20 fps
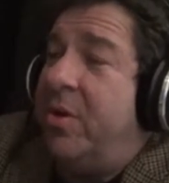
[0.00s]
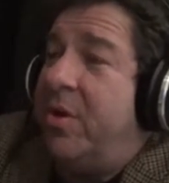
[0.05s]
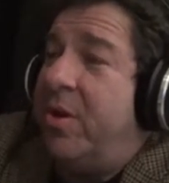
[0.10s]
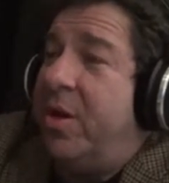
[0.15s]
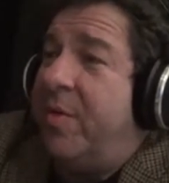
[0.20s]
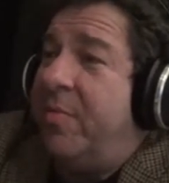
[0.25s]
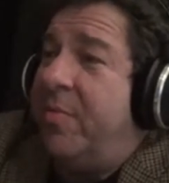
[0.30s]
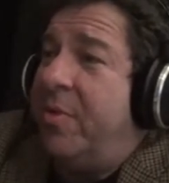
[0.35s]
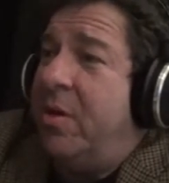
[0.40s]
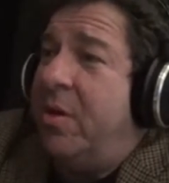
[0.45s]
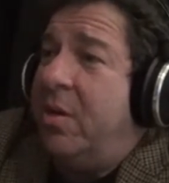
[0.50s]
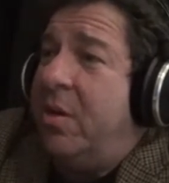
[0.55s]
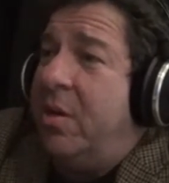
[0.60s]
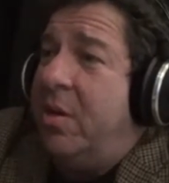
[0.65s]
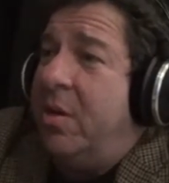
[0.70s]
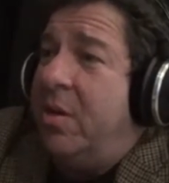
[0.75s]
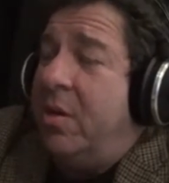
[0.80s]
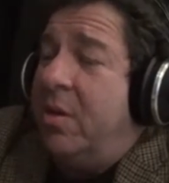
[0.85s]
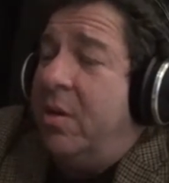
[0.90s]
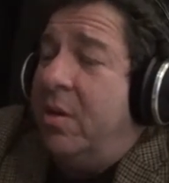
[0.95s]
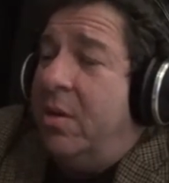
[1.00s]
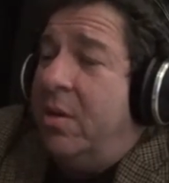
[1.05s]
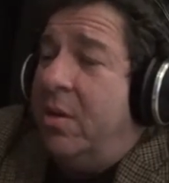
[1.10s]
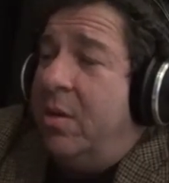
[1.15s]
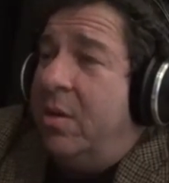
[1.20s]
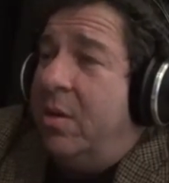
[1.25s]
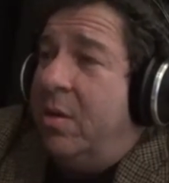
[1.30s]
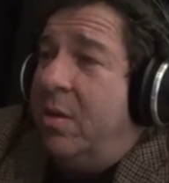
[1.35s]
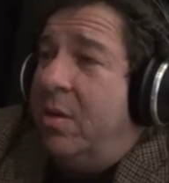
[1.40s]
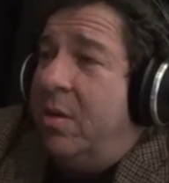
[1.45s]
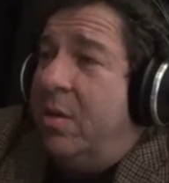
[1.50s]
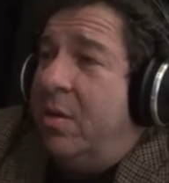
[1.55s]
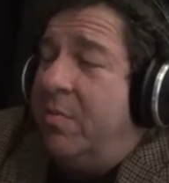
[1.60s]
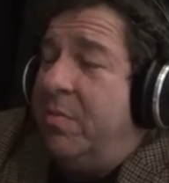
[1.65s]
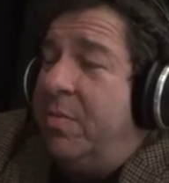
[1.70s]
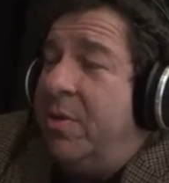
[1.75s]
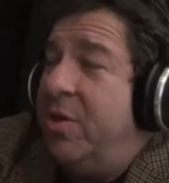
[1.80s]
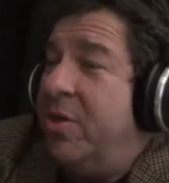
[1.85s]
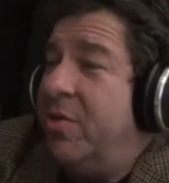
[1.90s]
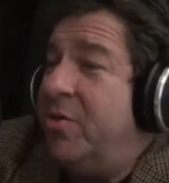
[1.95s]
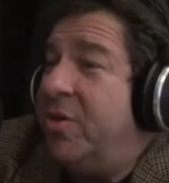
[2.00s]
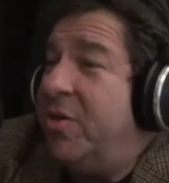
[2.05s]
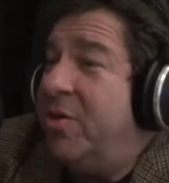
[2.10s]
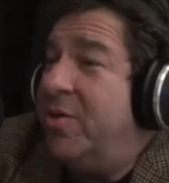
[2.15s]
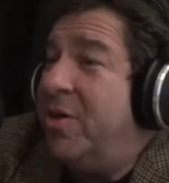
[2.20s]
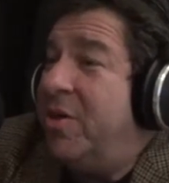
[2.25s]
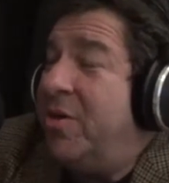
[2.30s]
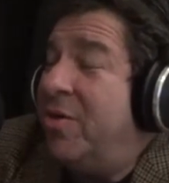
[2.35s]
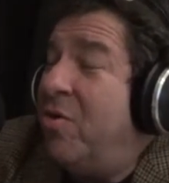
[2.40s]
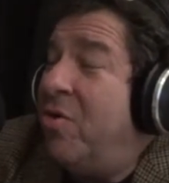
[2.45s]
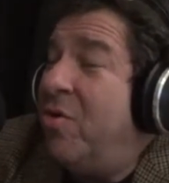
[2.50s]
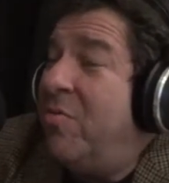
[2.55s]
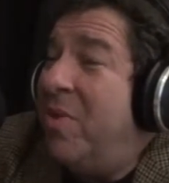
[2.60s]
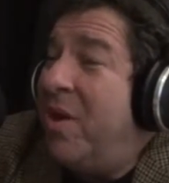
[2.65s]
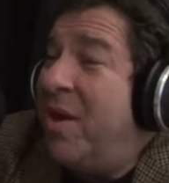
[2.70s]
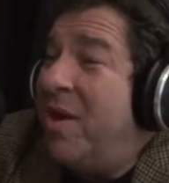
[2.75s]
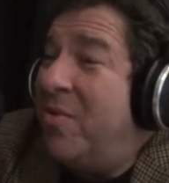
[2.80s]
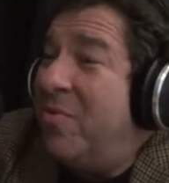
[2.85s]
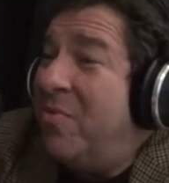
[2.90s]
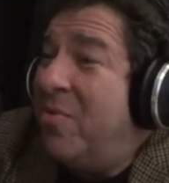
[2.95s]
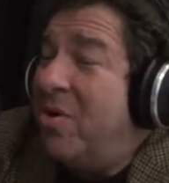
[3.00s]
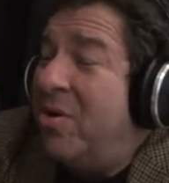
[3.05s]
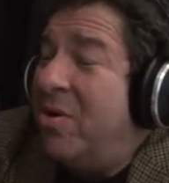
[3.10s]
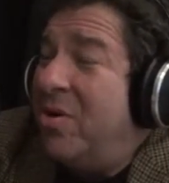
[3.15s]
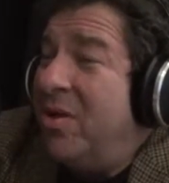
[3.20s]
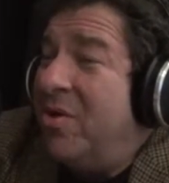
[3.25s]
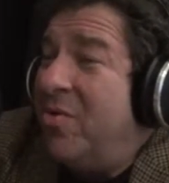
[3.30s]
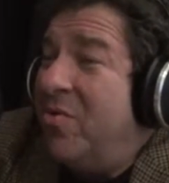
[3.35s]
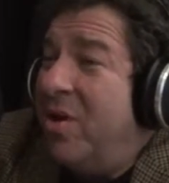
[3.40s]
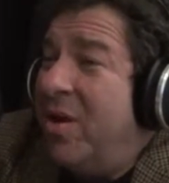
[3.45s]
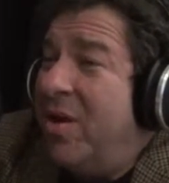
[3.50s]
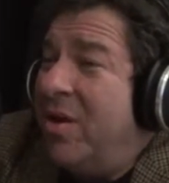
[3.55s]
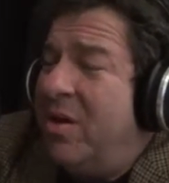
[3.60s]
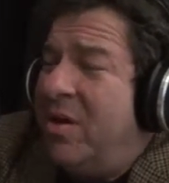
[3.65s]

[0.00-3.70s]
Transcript: unhappy, because things aren't going bad at work, you quit.